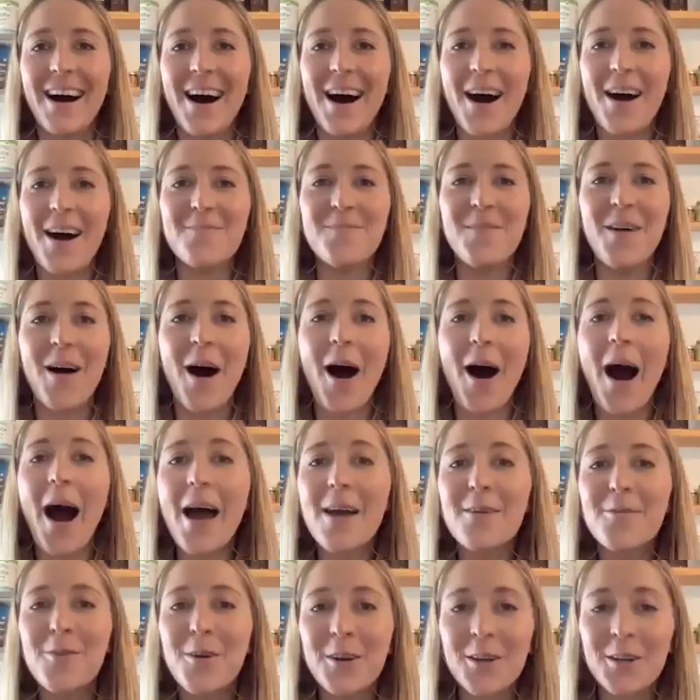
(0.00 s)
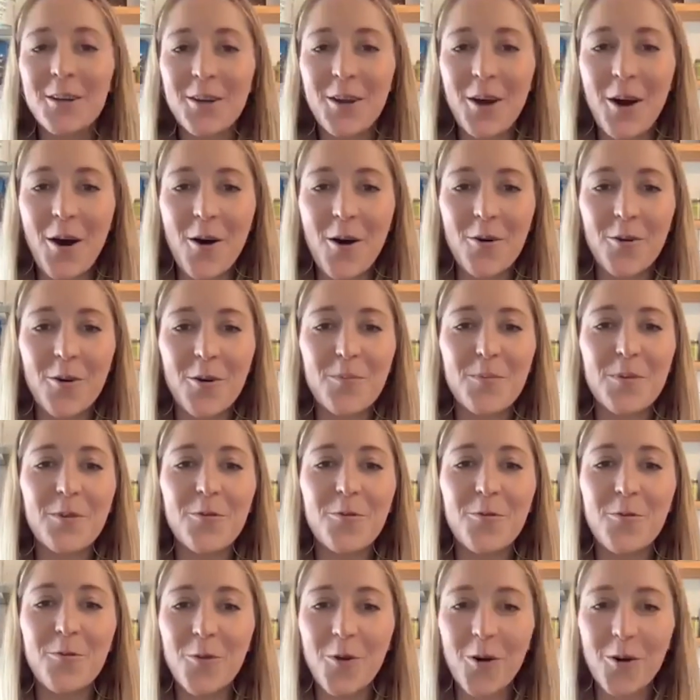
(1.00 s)
I want to know,
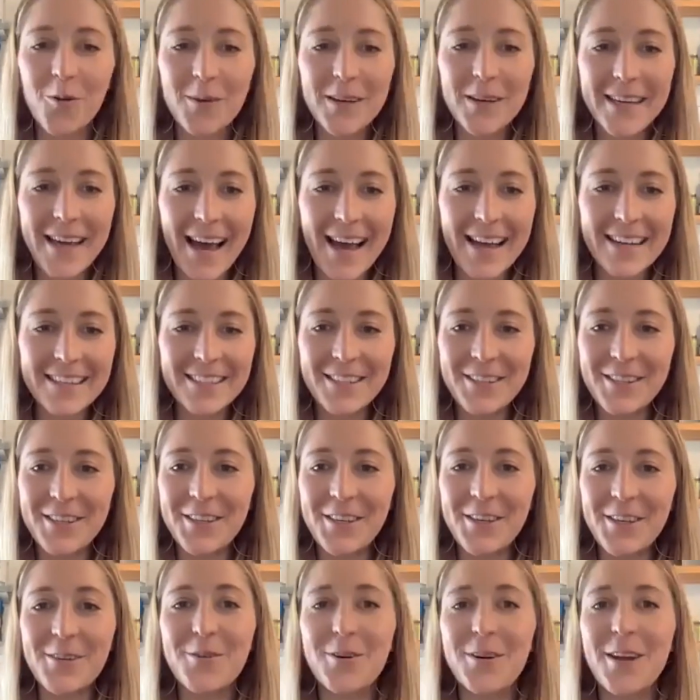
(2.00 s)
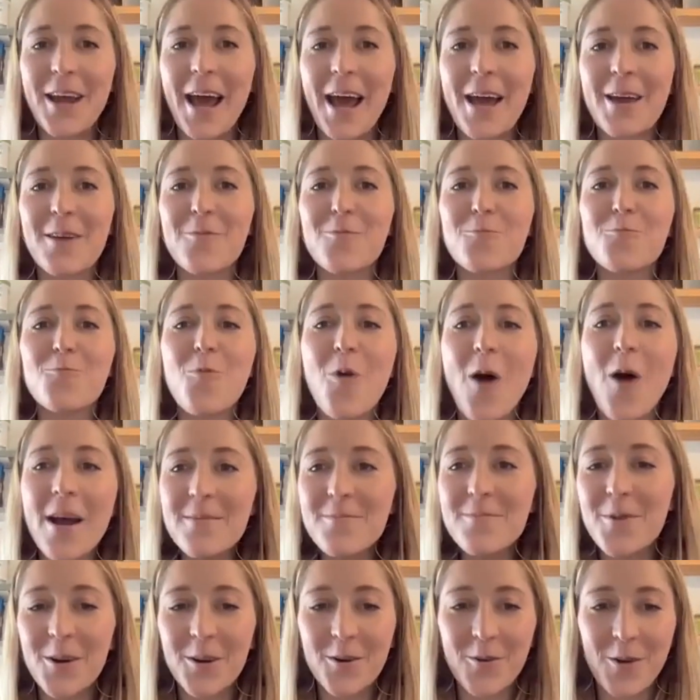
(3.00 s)
before we get into the Q&A, one
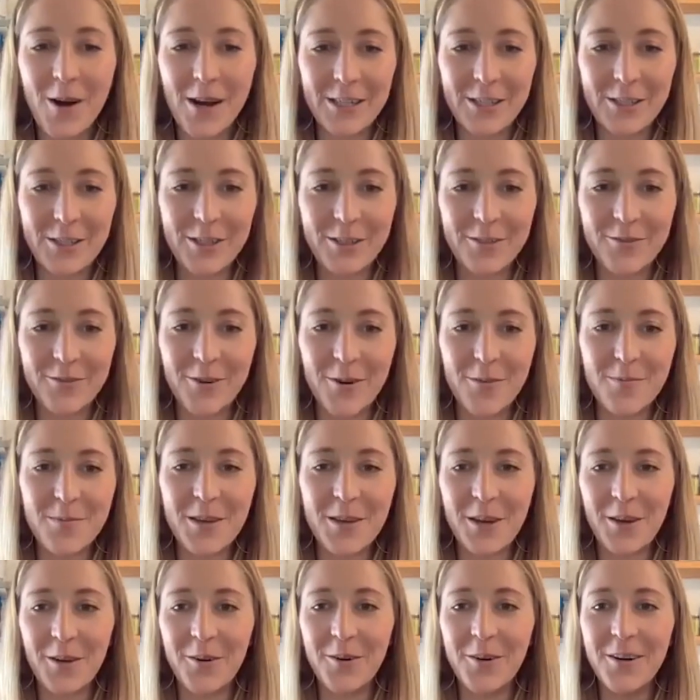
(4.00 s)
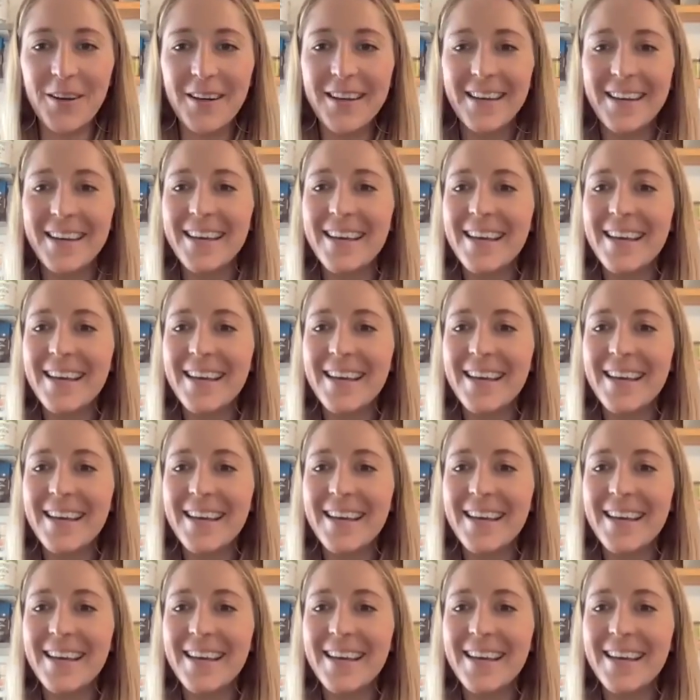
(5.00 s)
more question from you.